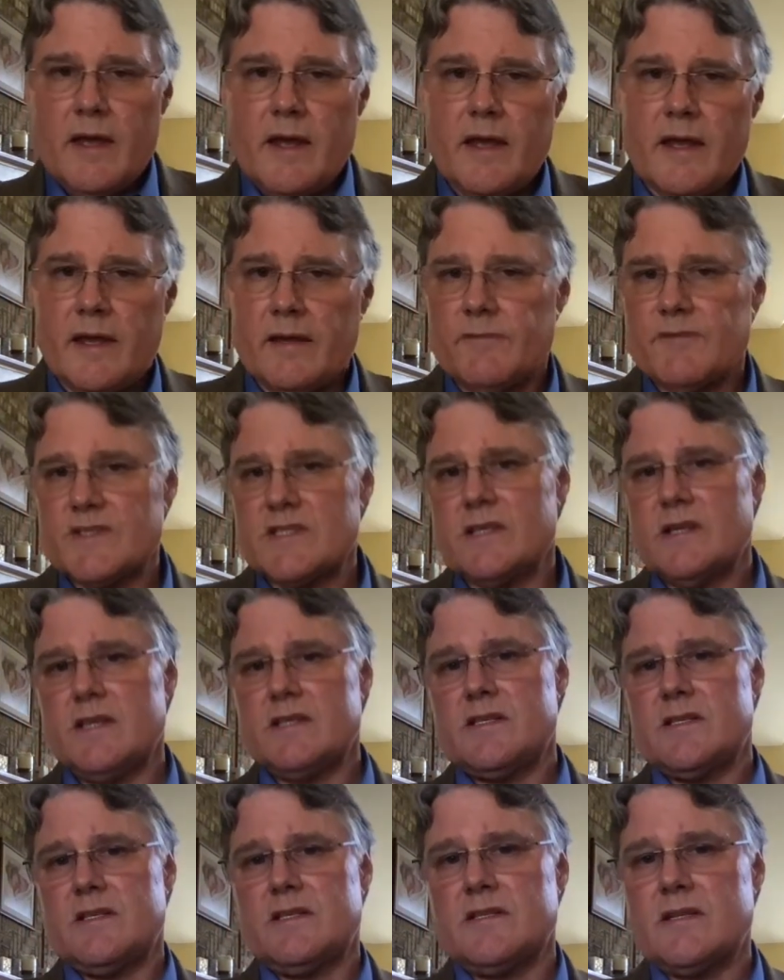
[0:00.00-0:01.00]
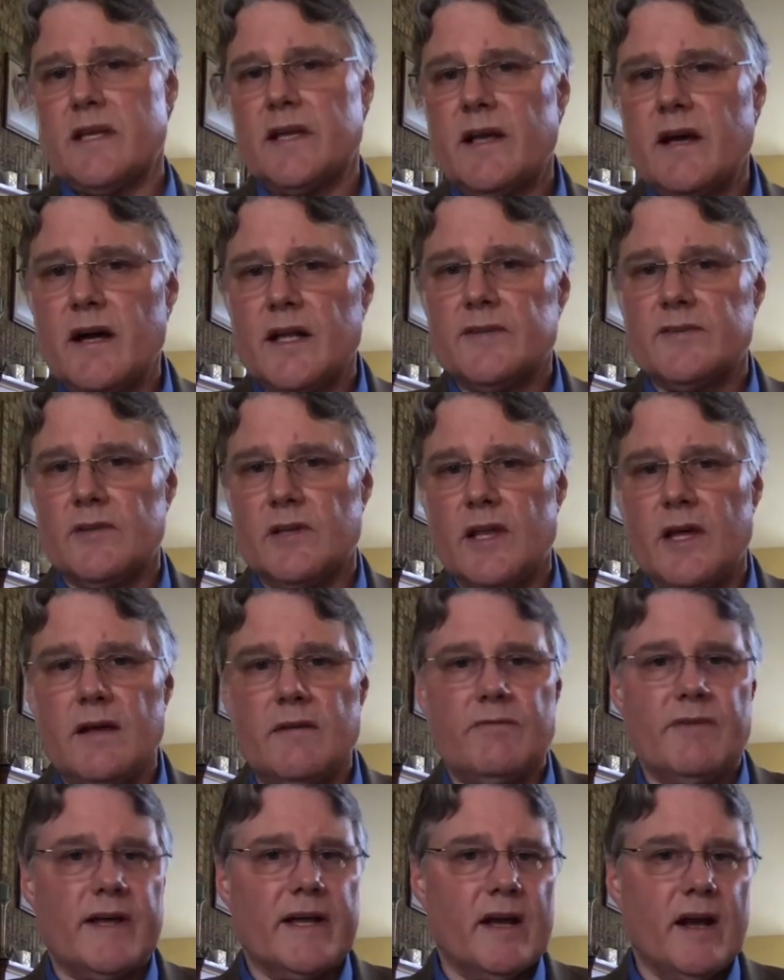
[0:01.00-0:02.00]
and emphasize things like God's
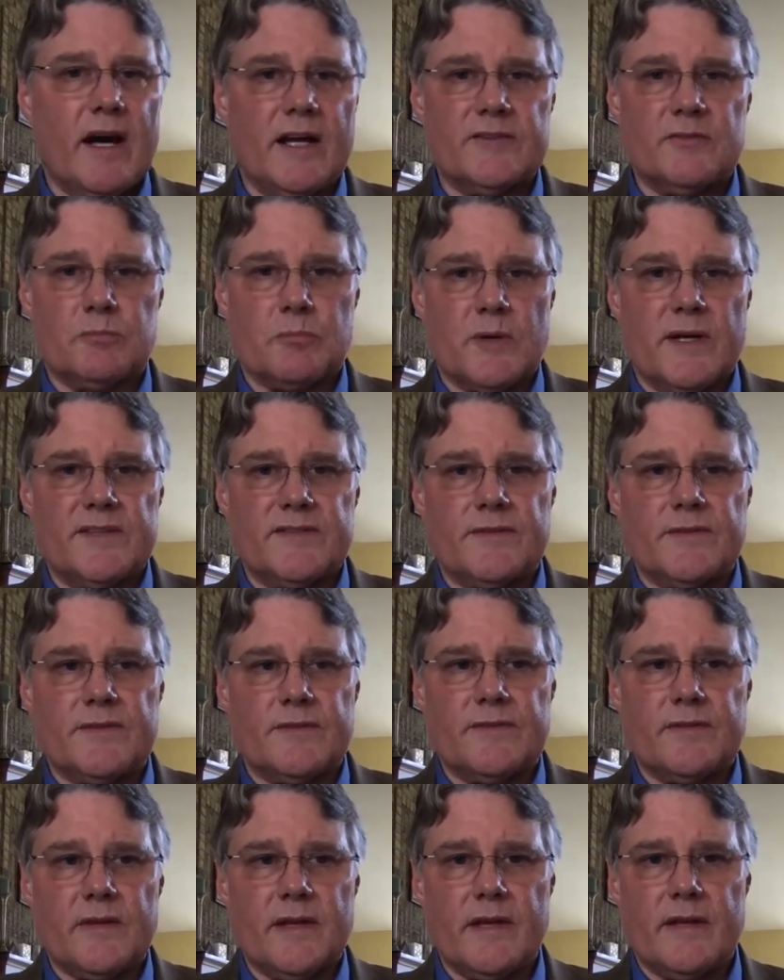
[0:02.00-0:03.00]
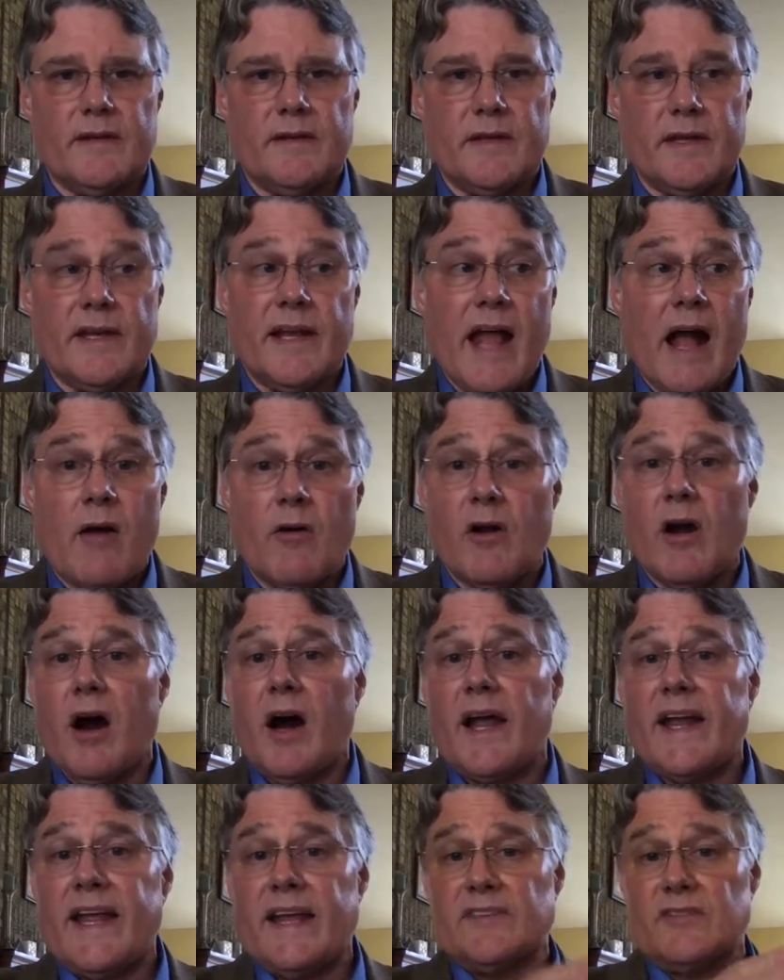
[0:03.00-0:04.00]
love and God's presence and how
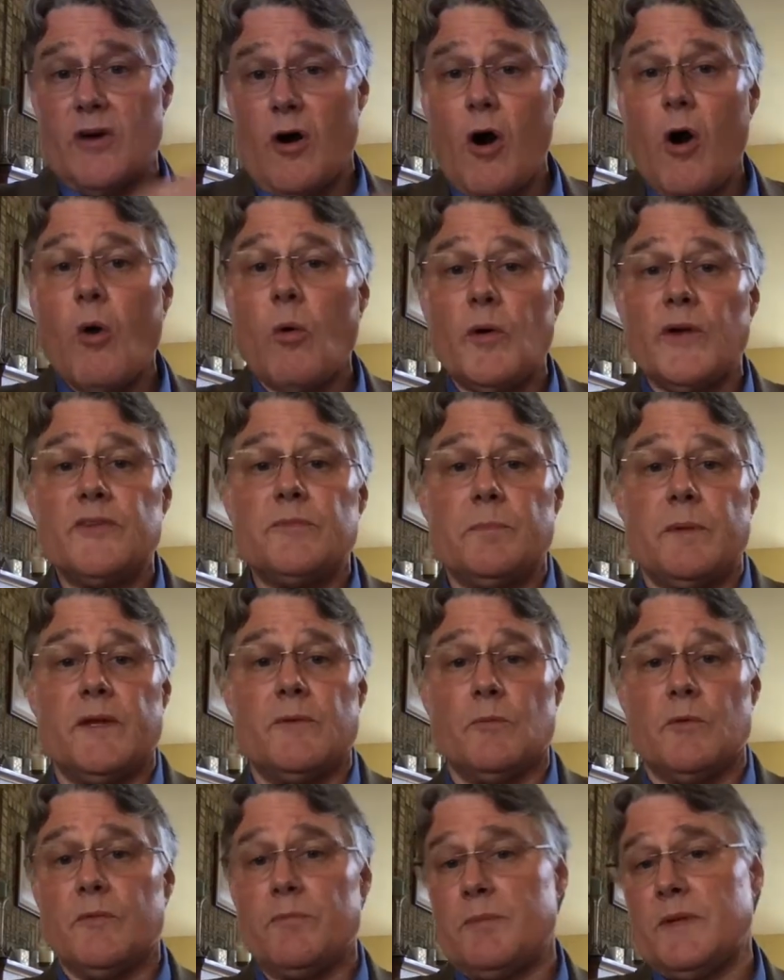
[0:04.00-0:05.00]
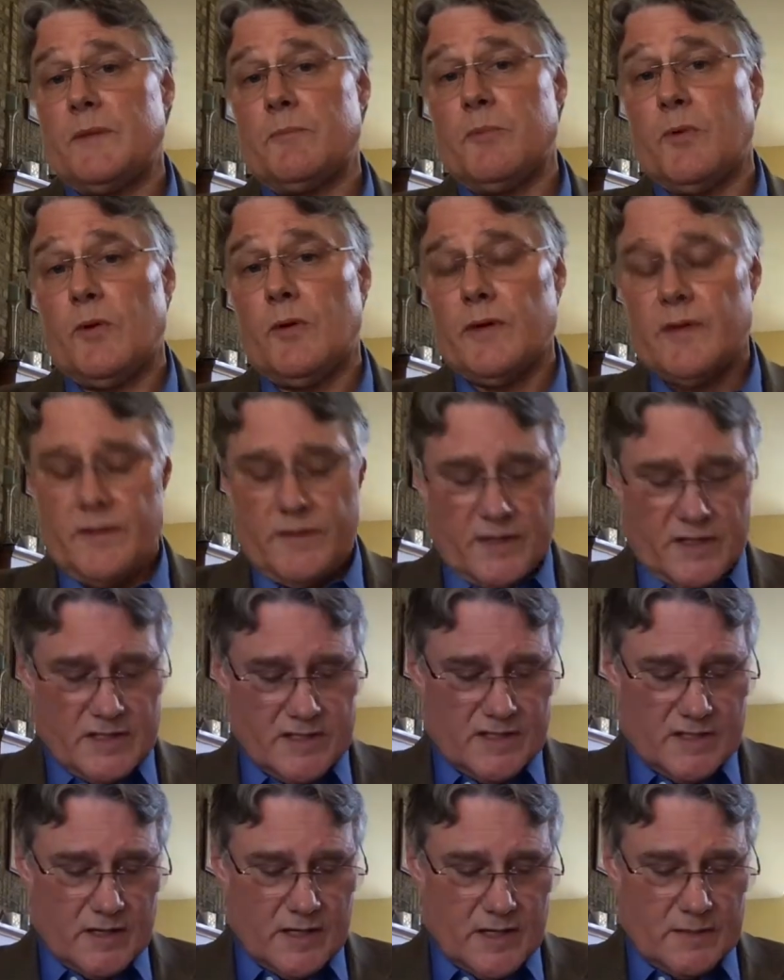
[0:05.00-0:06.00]
God has always been with people in
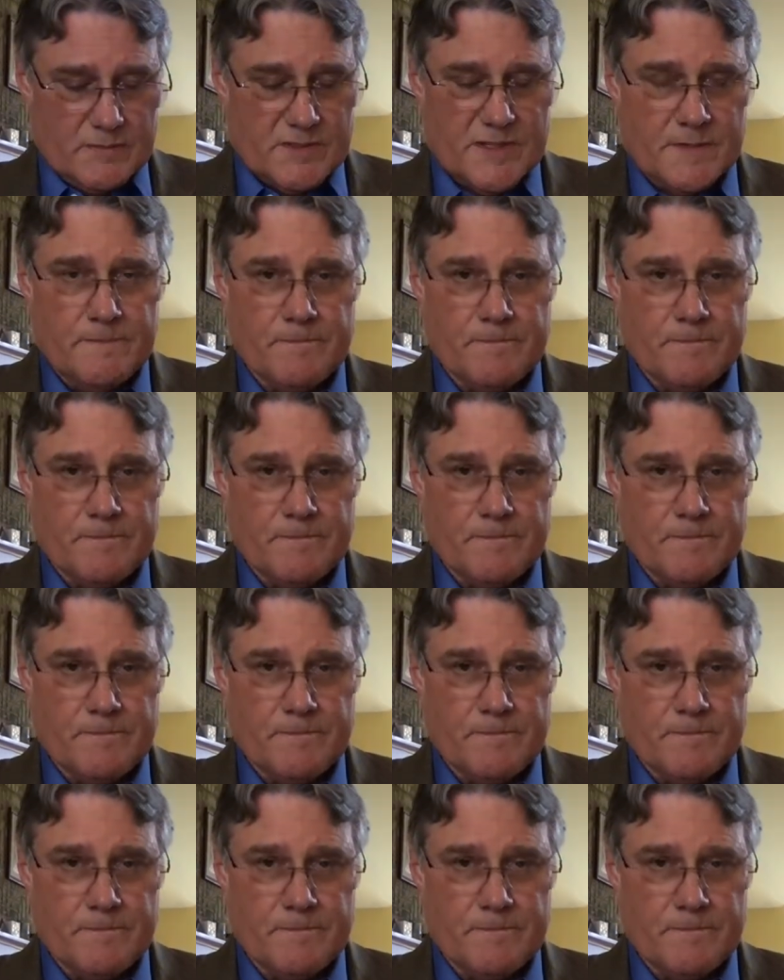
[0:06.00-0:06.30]
these times.